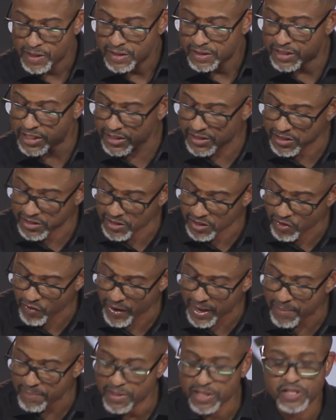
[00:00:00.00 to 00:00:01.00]
This is a
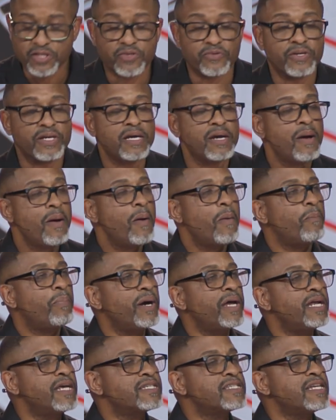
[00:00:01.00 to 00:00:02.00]
great mystery,
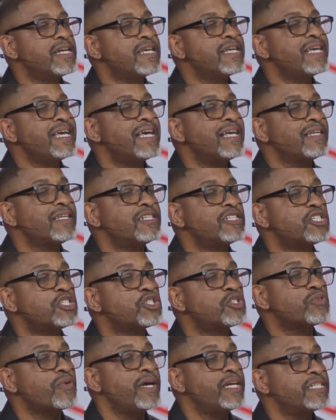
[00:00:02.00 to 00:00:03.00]
but is an
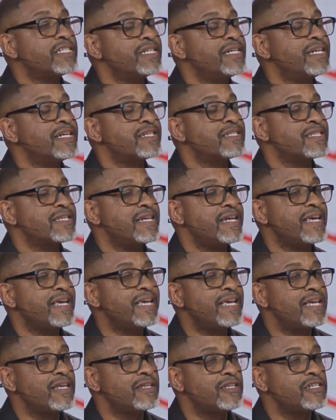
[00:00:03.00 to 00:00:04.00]
illustration. It is an
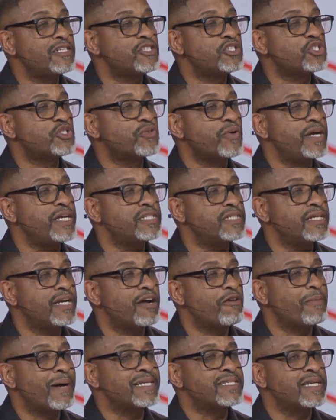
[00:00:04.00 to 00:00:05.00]
illustration.
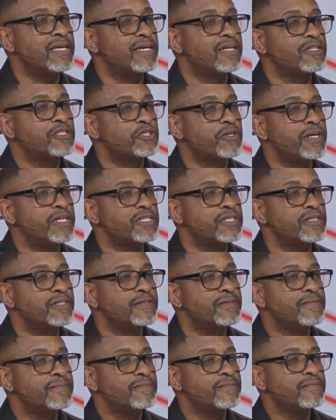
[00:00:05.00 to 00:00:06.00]
Everybody say illustration.
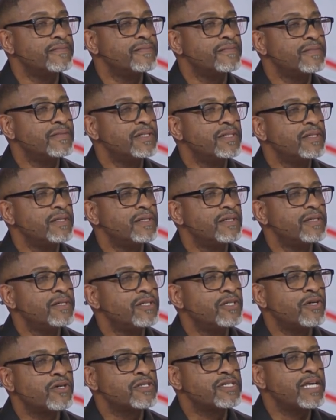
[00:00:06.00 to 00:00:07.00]

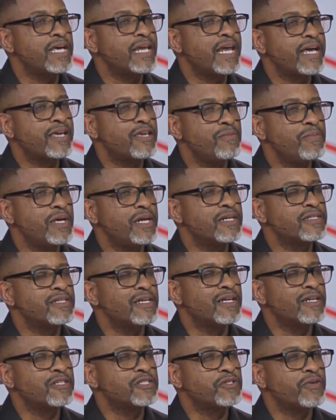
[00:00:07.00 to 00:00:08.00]
Don't say it like you mean it. It's an
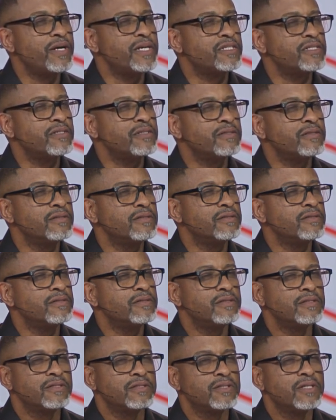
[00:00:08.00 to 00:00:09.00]
illustration.
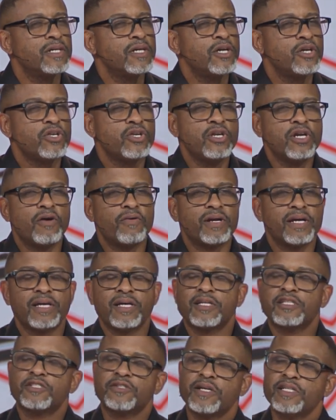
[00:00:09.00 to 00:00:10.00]
You know what an
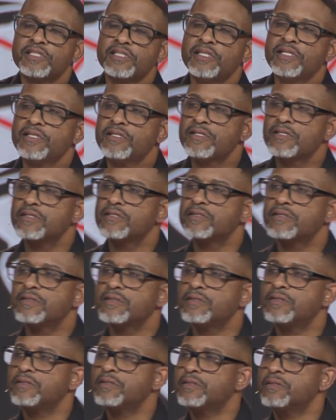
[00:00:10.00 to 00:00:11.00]
illustration is?
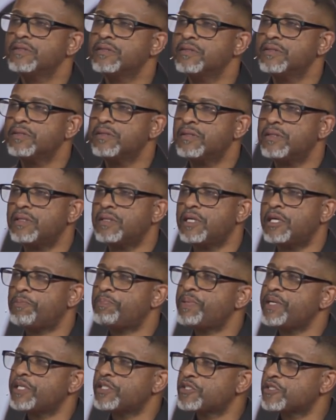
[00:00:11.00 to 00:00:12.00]
A
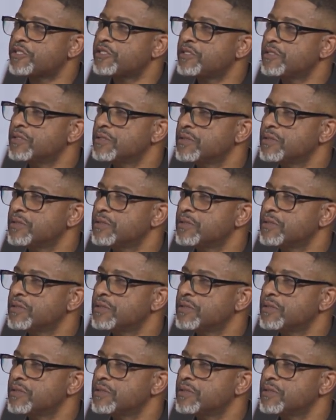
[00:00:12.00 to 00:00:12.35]
picture.